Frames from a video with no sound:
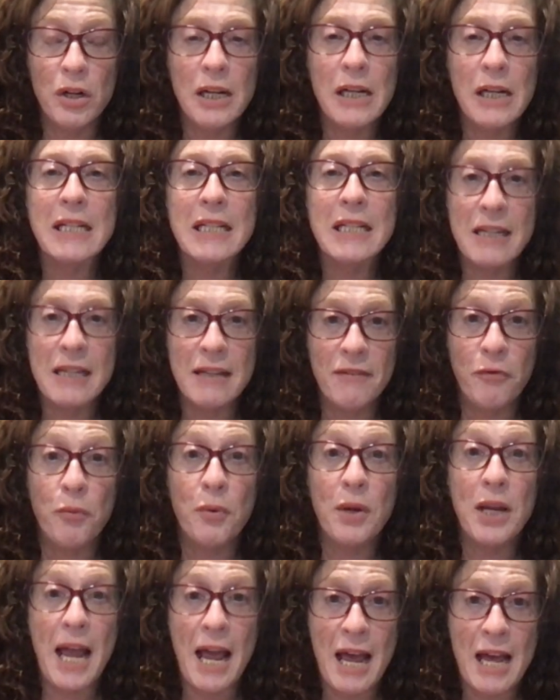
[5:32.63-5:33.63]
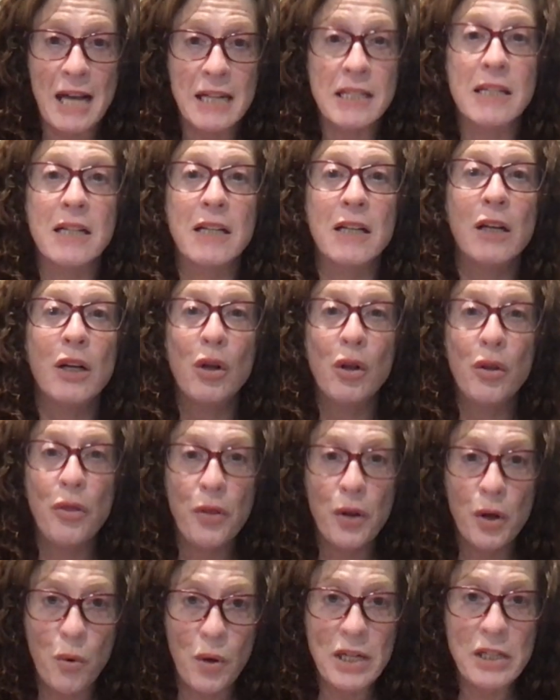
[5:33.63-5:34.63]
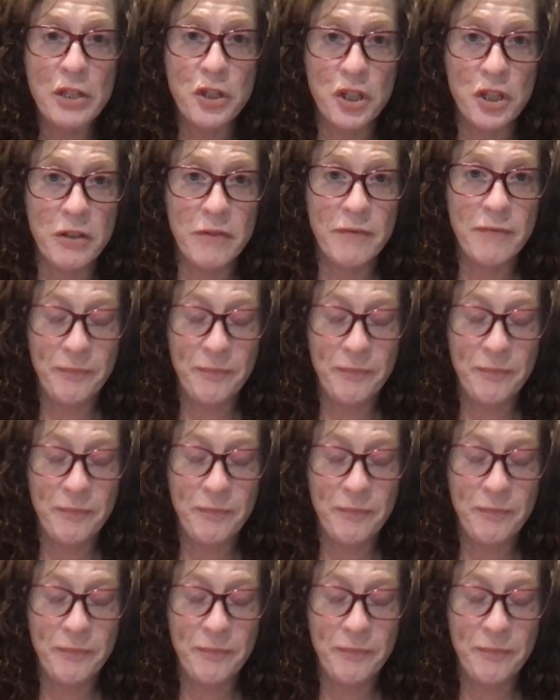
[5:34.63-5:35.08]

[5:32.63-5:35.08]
is if we ask the question.